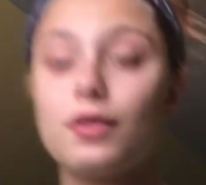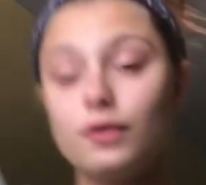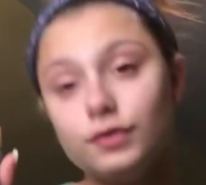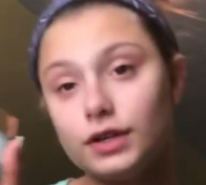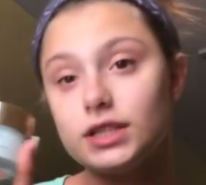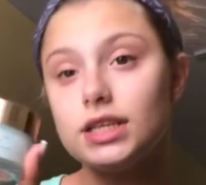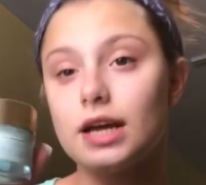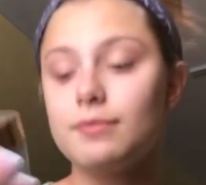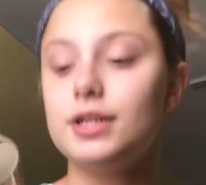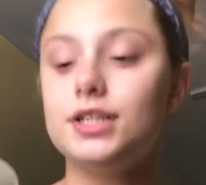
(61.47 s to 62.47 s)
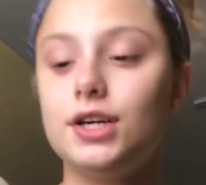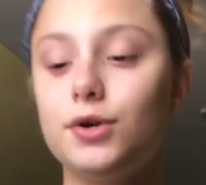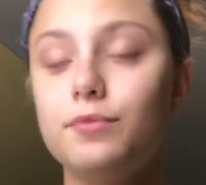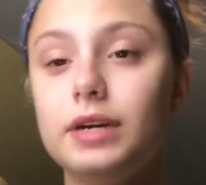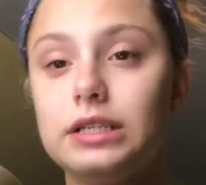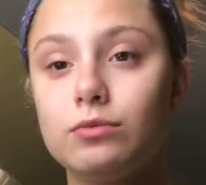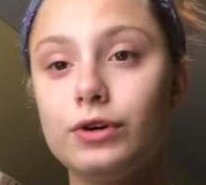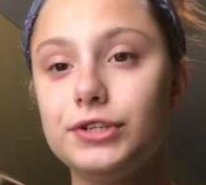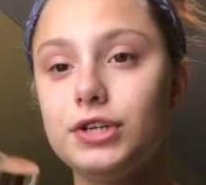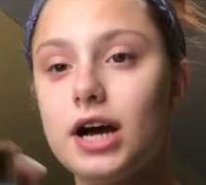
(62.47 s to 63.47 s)
The first thing I'm gonna do is
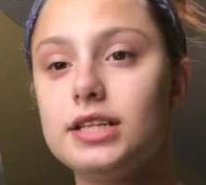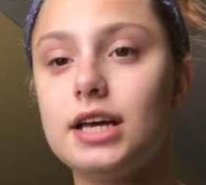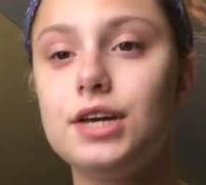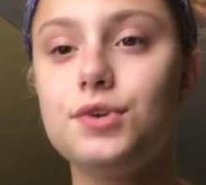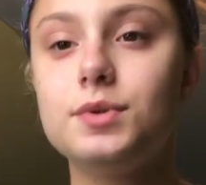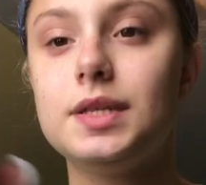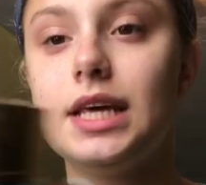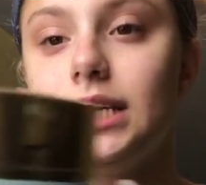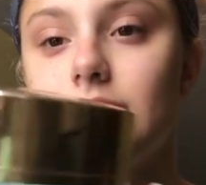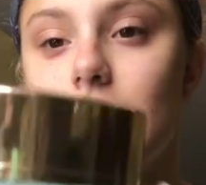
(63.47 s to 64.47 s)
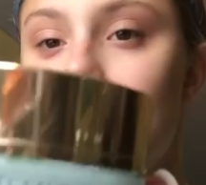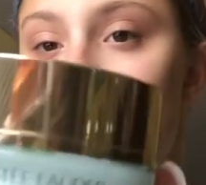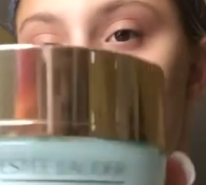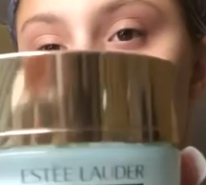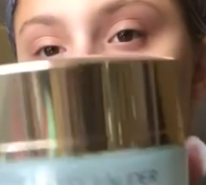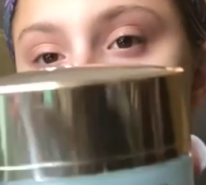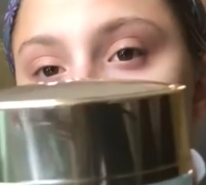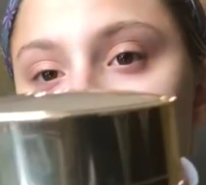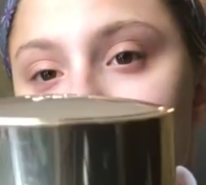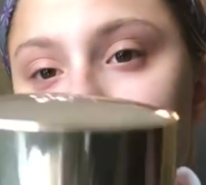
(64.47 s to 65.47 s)
moisturize. I use this like every
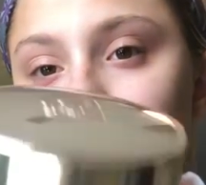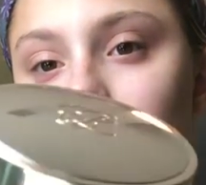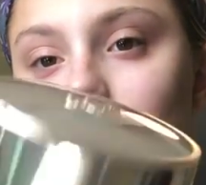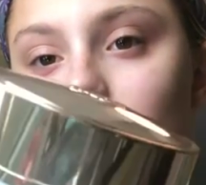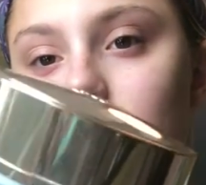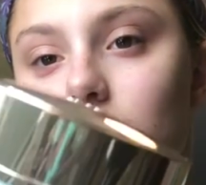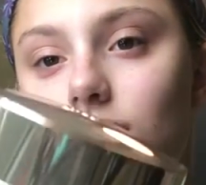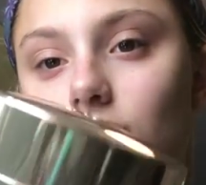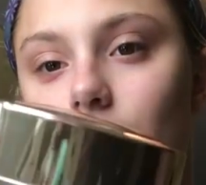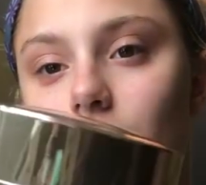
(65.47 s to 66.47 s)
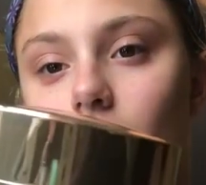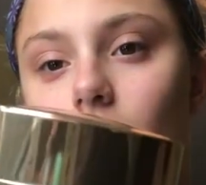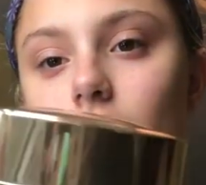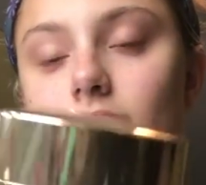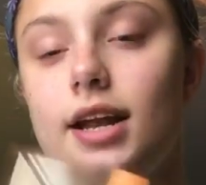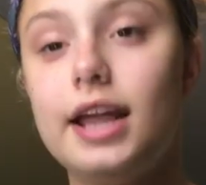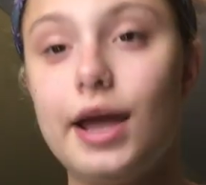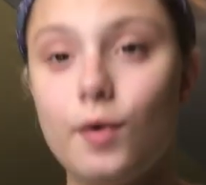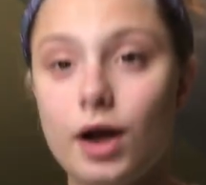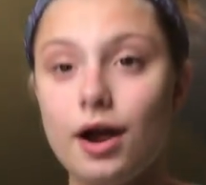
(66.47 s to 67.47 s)
day. This is the Estee Lauder
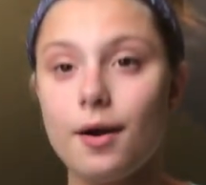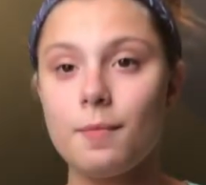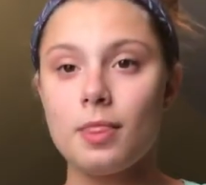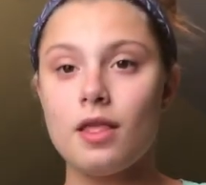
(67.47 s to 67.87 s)
Day Wear.